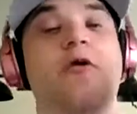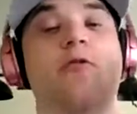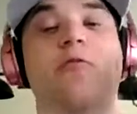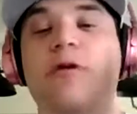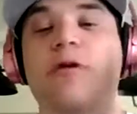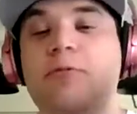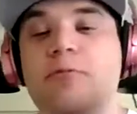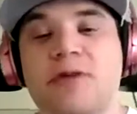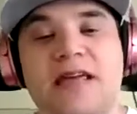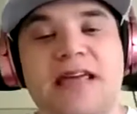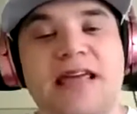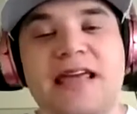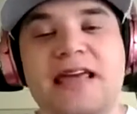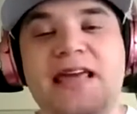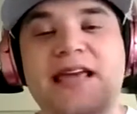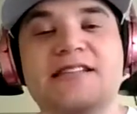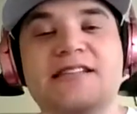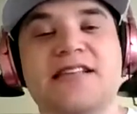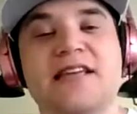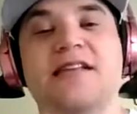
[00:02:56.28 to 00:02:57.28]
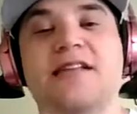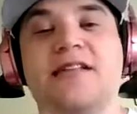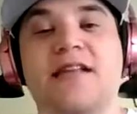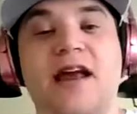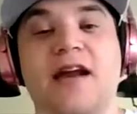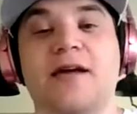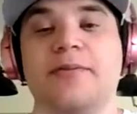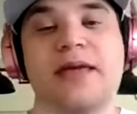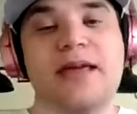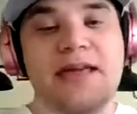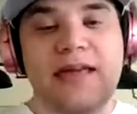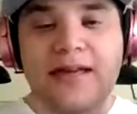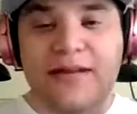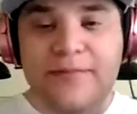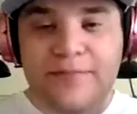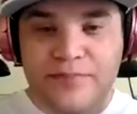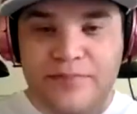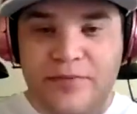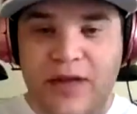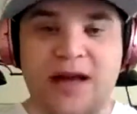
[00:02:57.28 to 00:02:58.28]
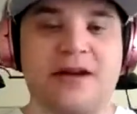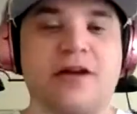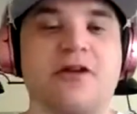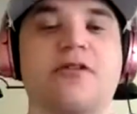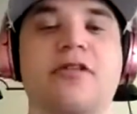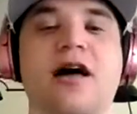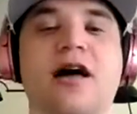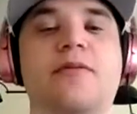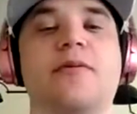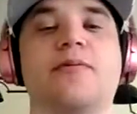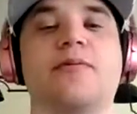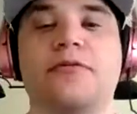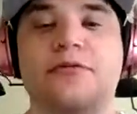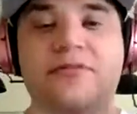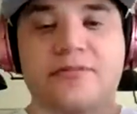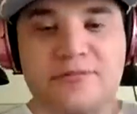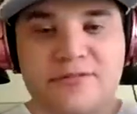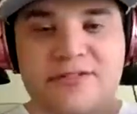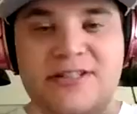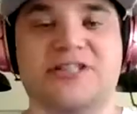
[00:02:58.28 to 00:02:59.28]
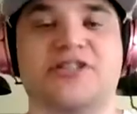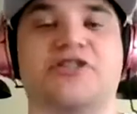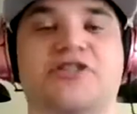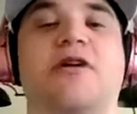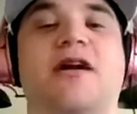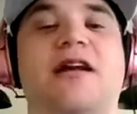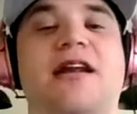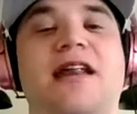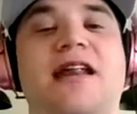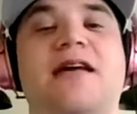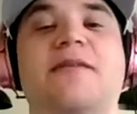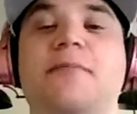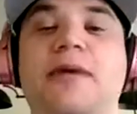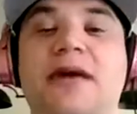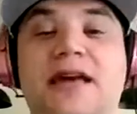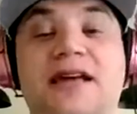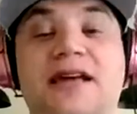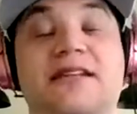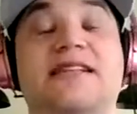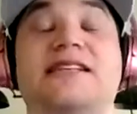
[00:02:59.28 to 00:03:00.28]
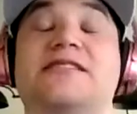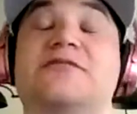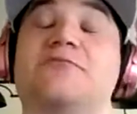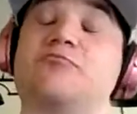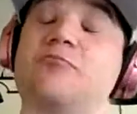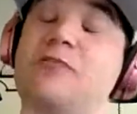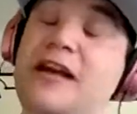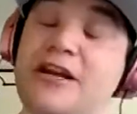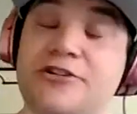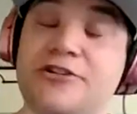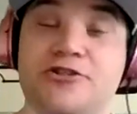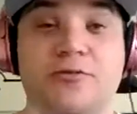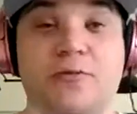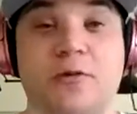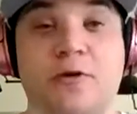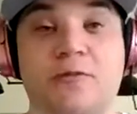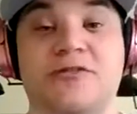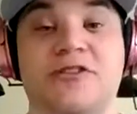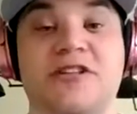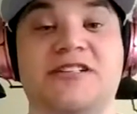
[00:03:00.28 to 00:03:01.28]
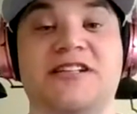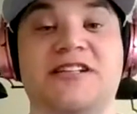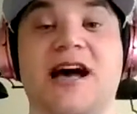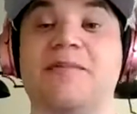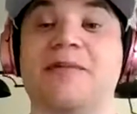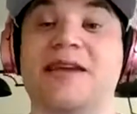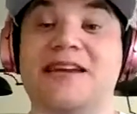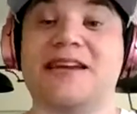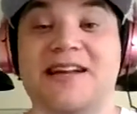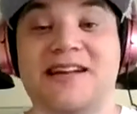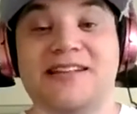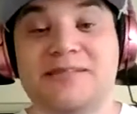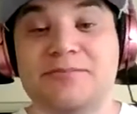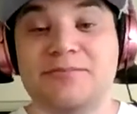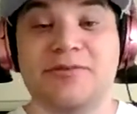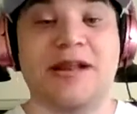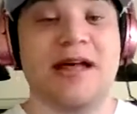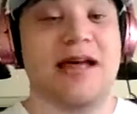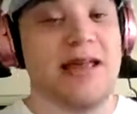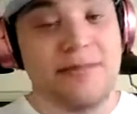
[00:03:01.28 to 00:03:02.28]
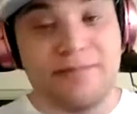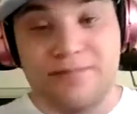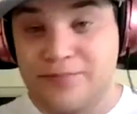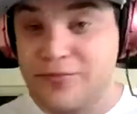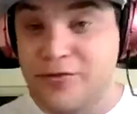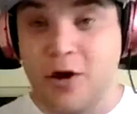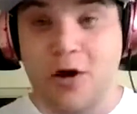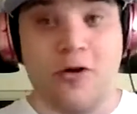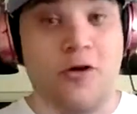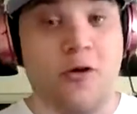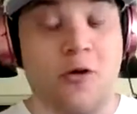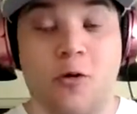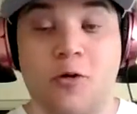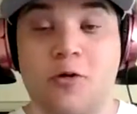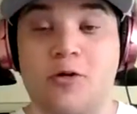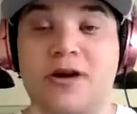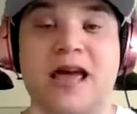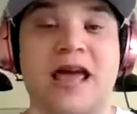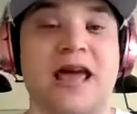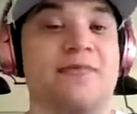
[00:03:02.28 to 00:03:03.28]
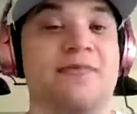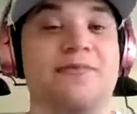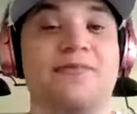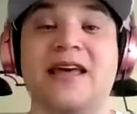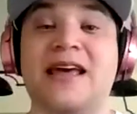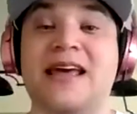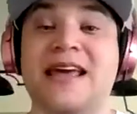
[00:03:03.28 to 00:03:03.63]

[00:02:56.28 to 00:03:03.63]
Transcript: When he is in the lineup, I know a lot of people discredit him because he's injured most of the time and he doesn't play the whole game.